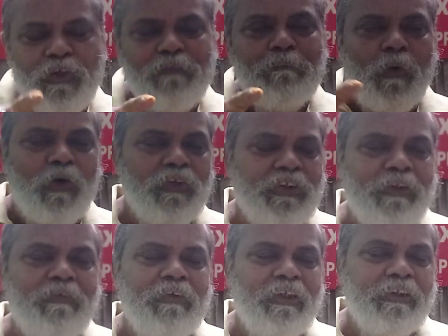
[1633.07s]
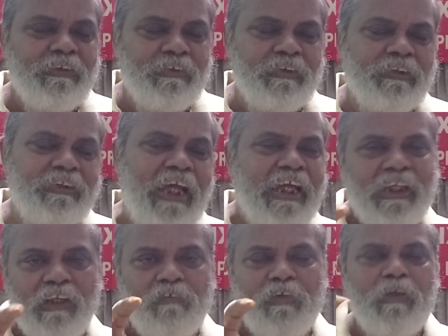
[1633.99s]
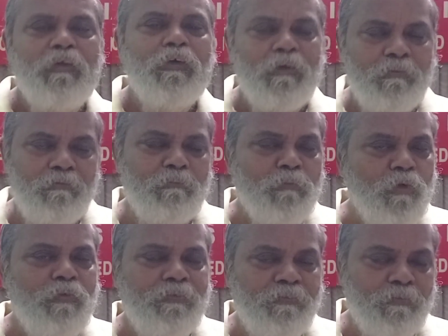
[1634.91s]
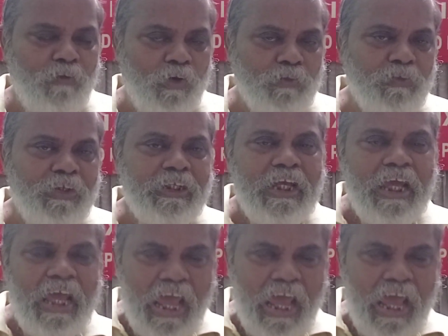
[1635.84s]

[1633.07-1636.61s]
your positive cycle will move forward,